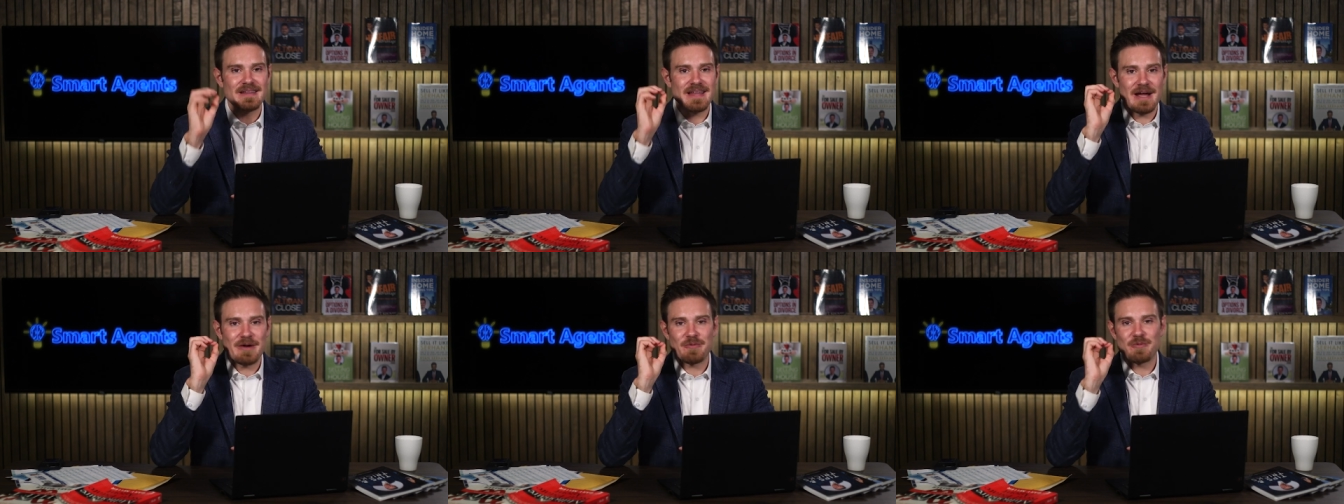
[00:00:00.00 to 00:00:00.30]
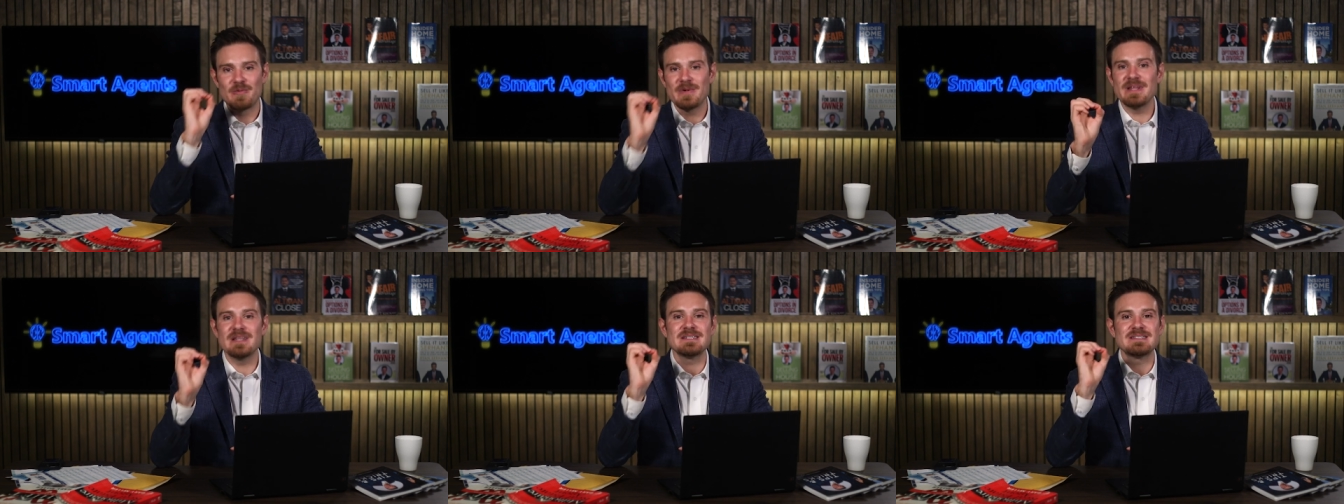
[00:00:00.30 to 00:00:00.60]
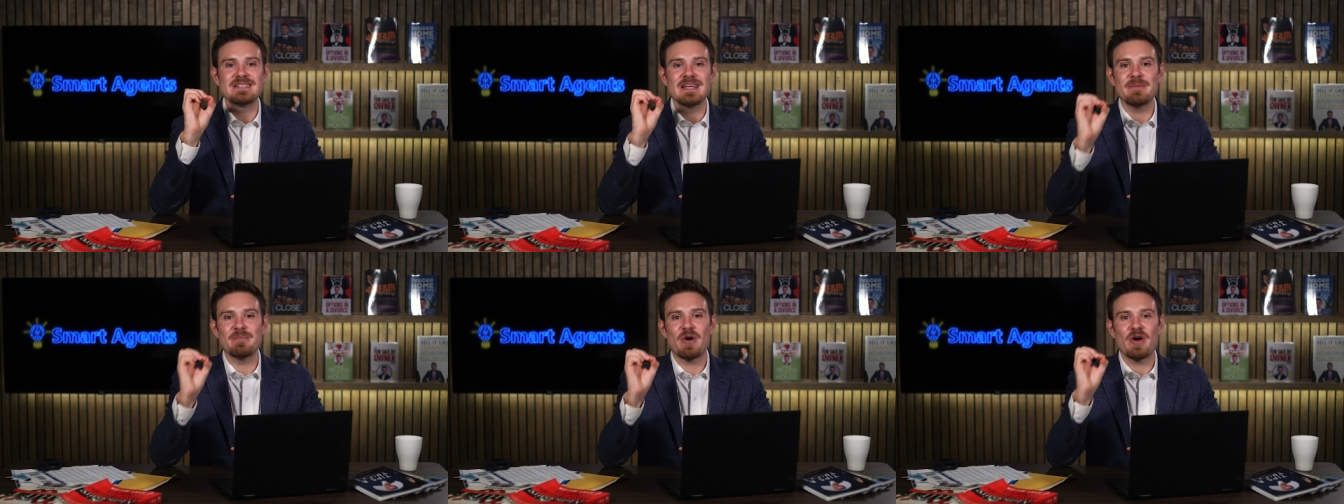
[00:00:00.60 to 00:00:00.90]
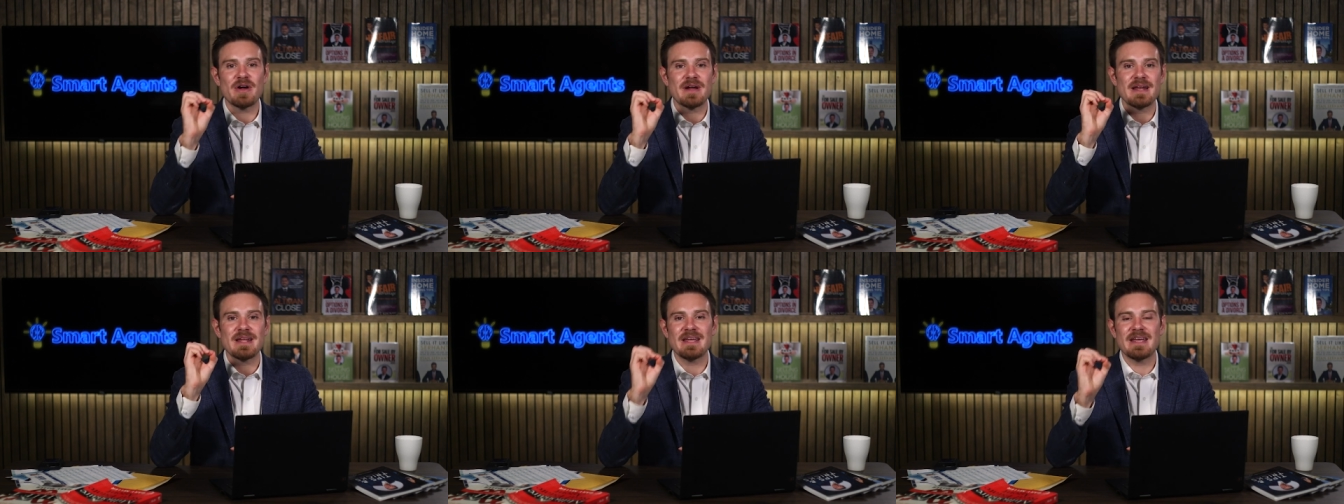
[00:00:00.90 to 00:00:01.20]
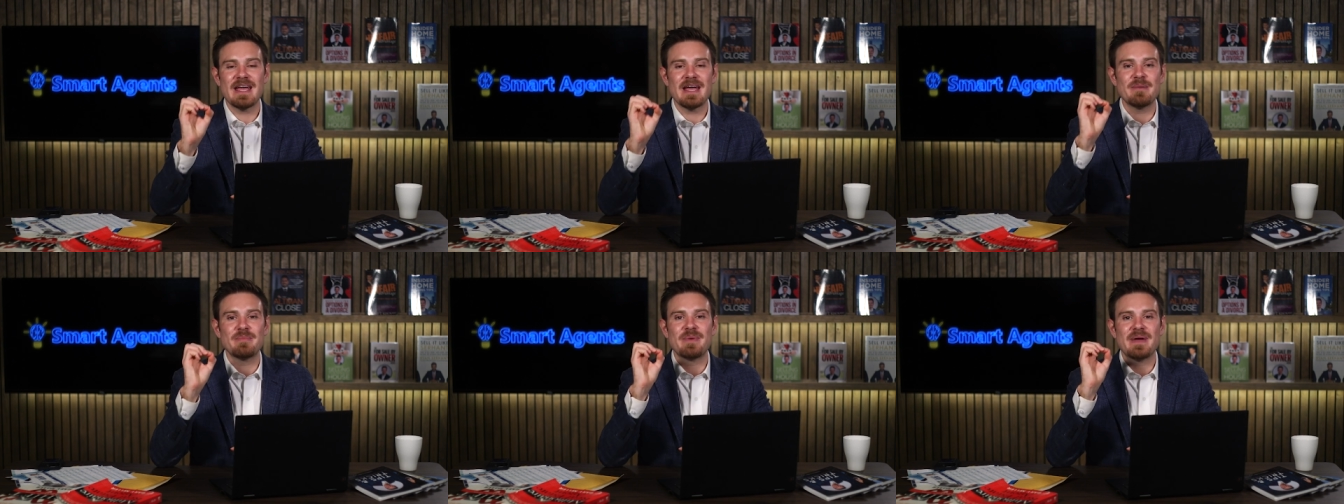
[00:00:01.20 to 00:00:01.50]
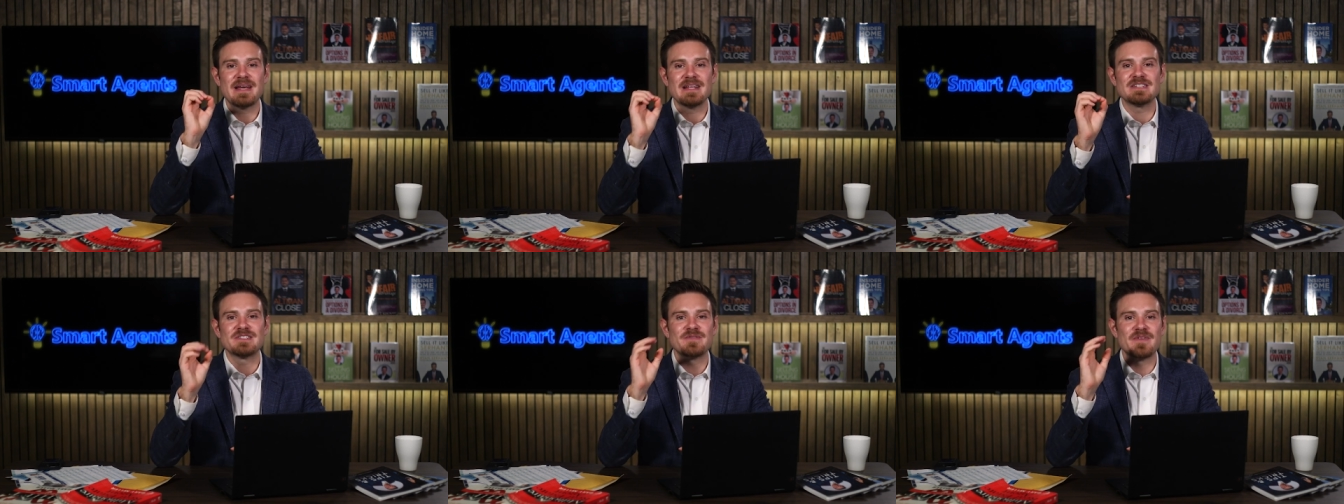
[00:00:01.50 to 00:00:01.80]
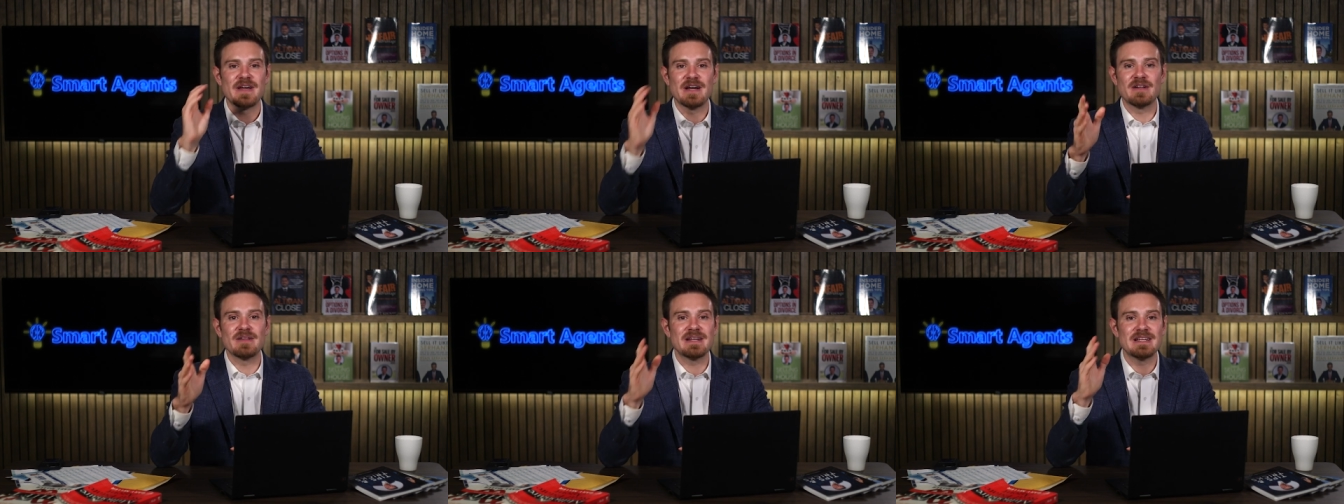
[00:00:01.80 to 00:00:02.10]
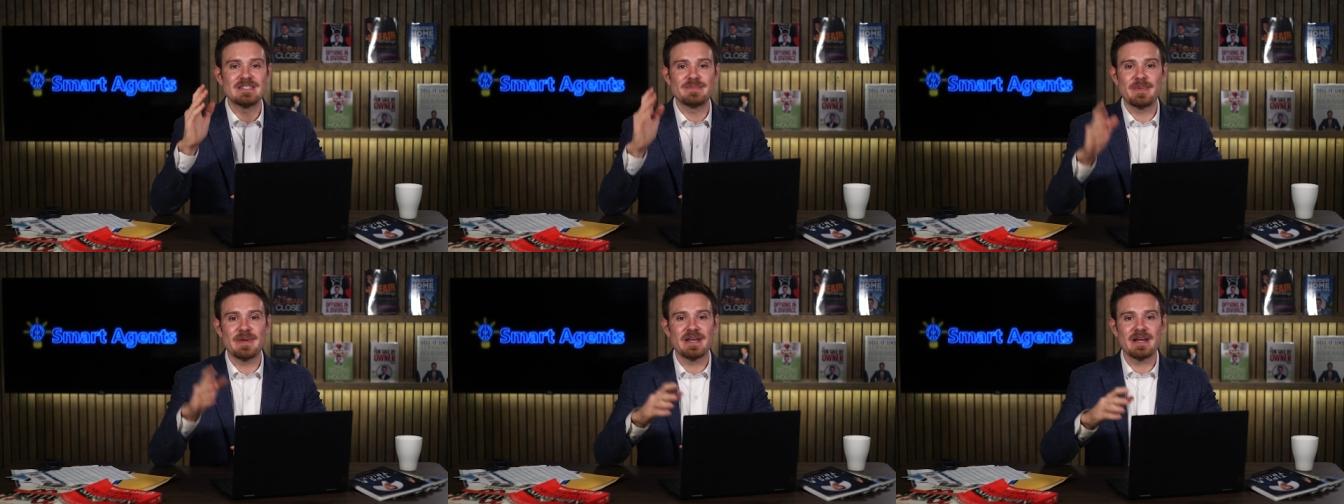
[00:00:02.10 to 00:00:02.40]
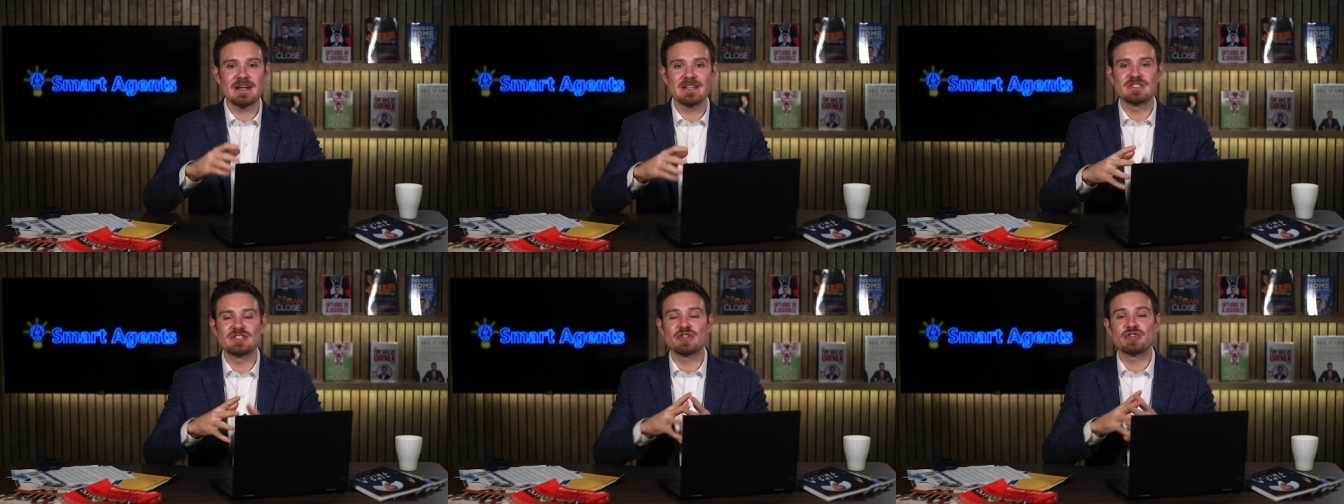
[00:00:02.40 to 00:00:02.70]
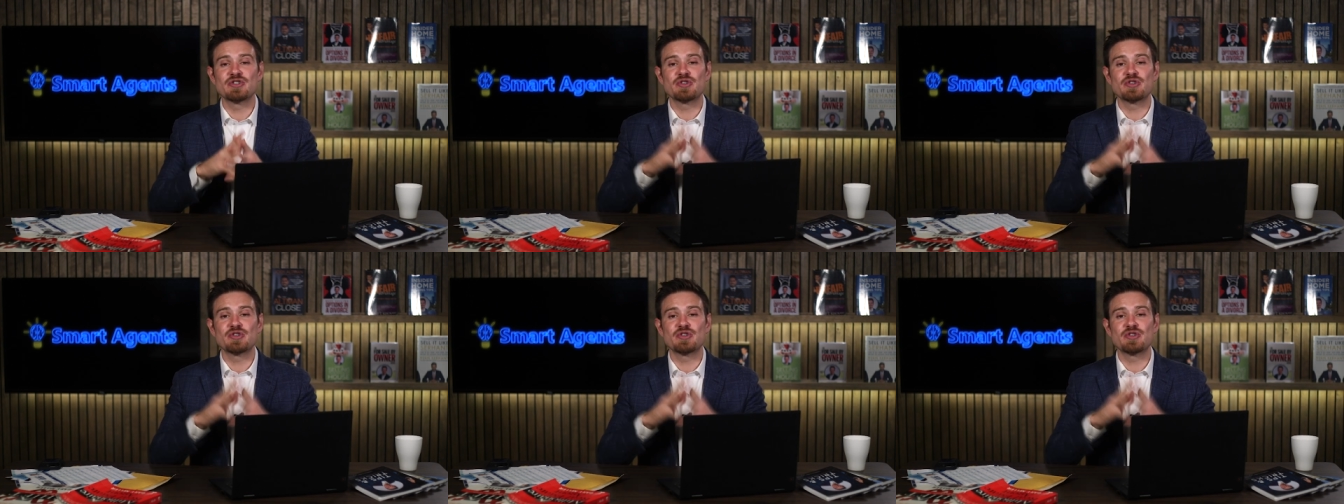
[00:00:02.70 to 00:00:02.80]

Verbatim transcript: that real estate marketing campaigns fail is because they're